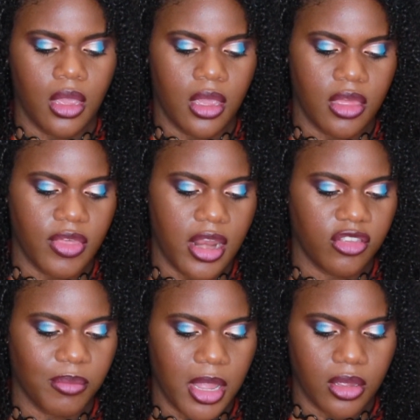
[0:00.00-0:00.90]
And that
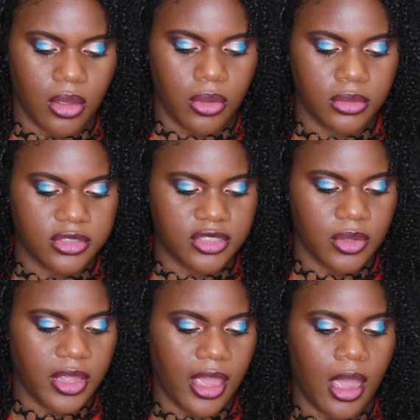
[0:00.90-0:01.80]
is my goal.
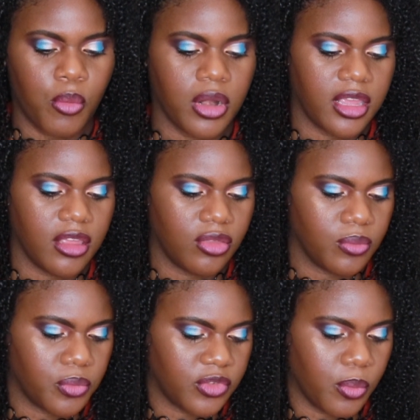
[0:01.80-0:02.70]
So yeah, I
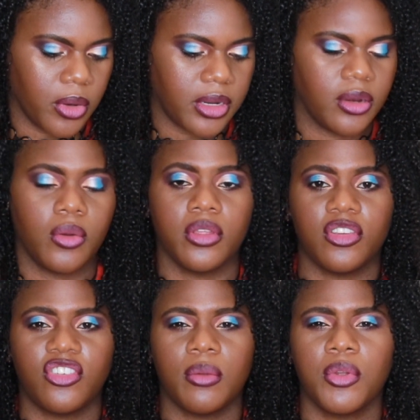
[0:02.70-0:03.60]
get to working on the
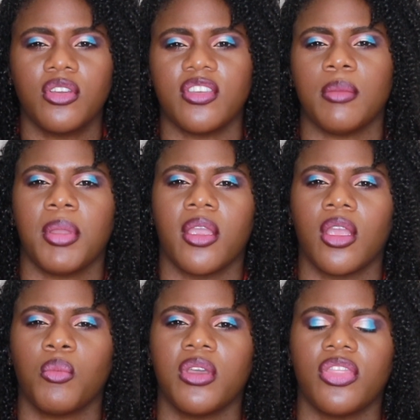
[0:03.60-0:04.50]
shimmers and
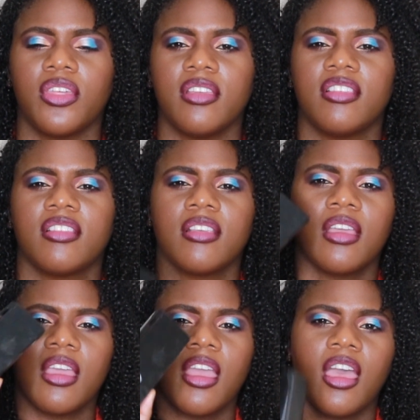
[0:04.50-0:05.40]
pair it with this
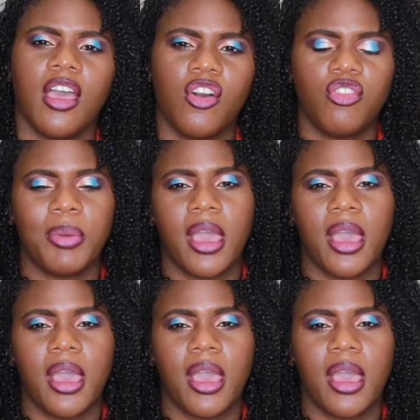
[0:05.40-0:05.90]
e.l.f.